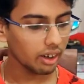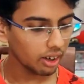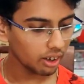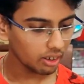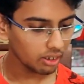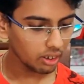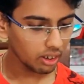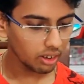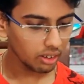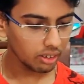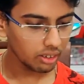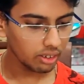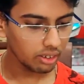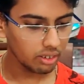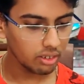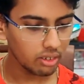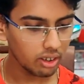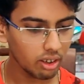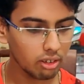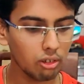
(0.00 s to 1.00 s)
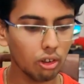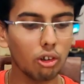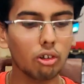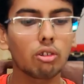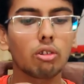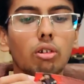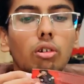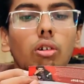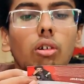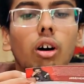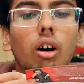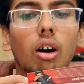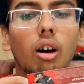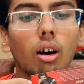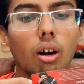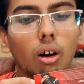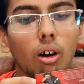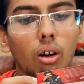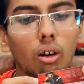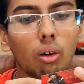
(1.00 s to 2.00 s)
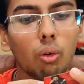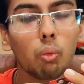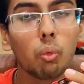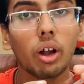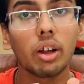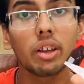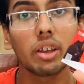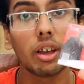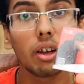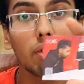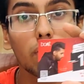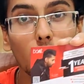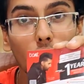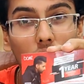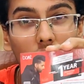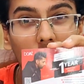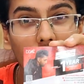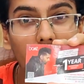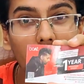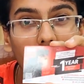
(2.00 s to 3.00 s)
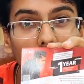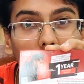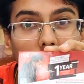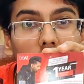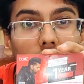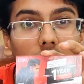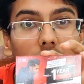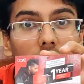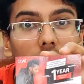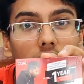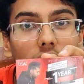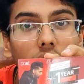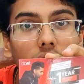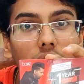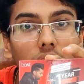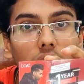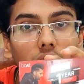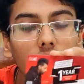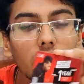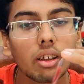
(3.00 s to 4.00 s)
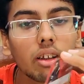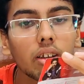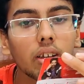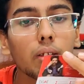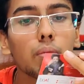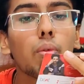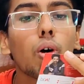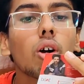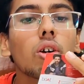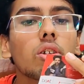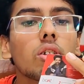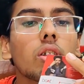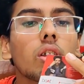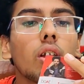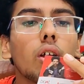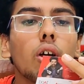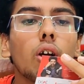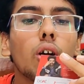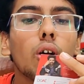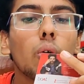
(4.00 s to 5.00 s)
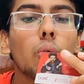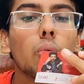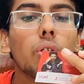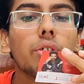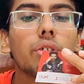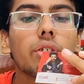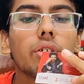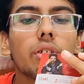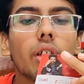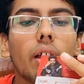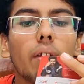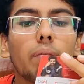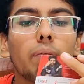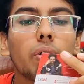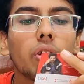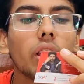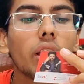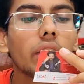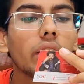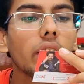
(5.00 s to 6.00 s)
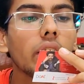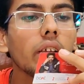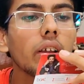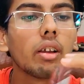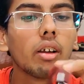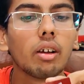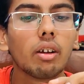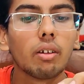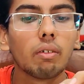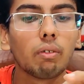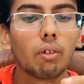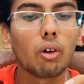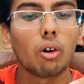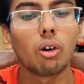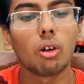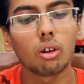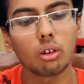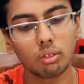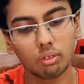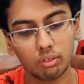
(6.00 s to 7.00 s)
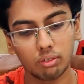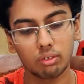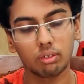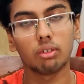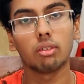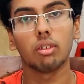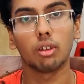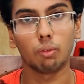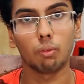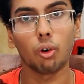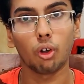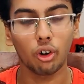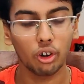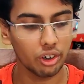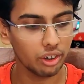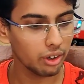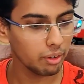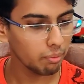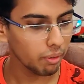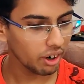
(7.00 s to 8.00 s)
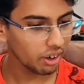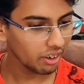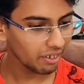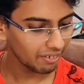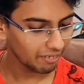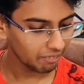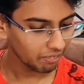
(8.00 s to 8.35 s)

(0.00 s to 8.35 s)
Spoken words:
other than these, there's also a 1-year warranty card inside the box, which is helpful I think for the warranty part.